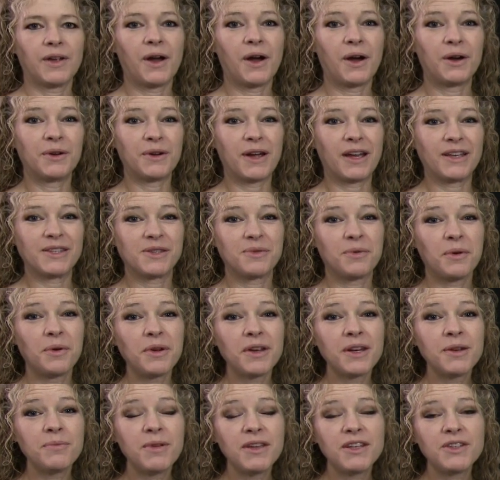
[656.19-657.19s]
All right, so what
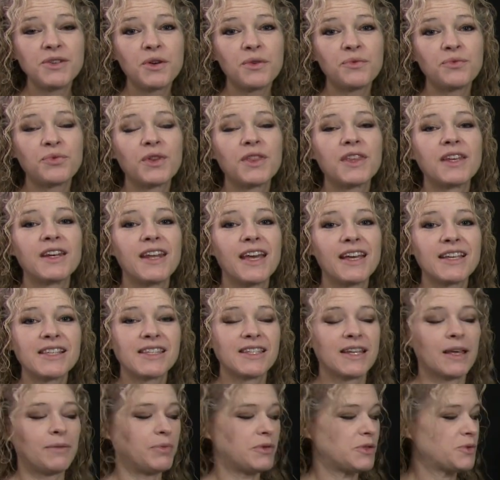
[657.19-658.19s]
we're going to be doing for the next
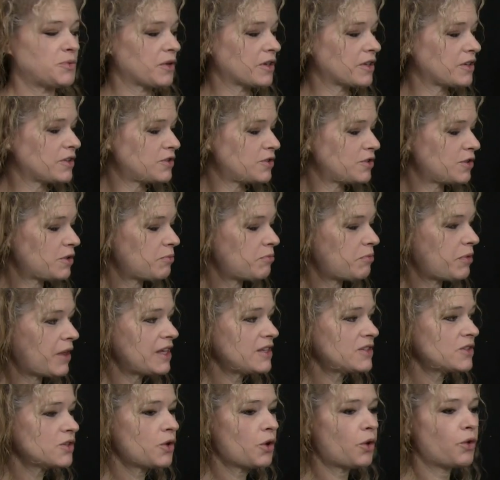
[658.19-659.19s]
step is we're going to do the
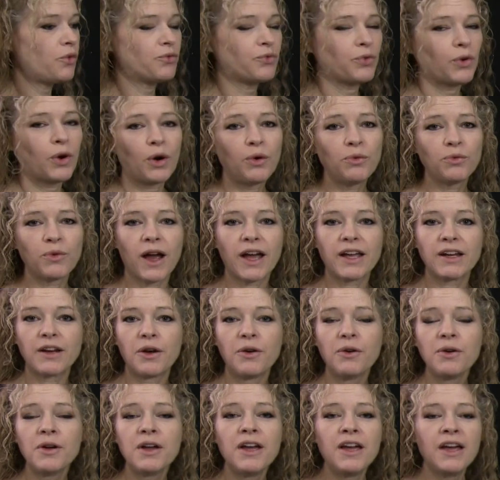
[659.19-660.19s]
base coat for our
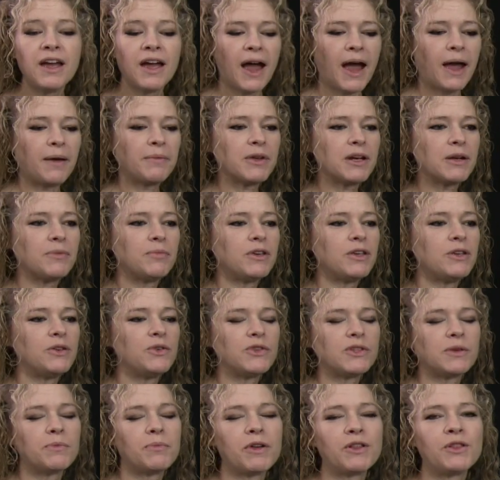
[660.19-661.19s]
rhino. I'm going to be
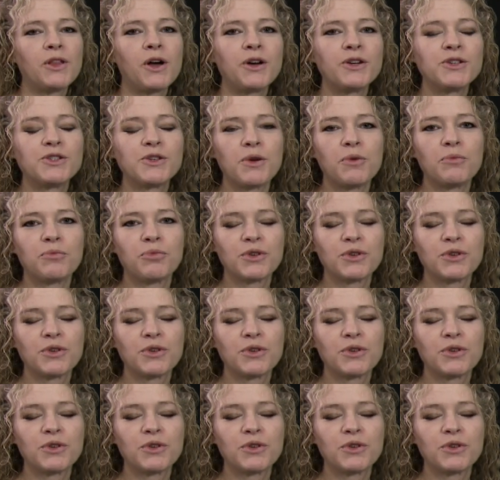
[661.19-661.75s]
using my large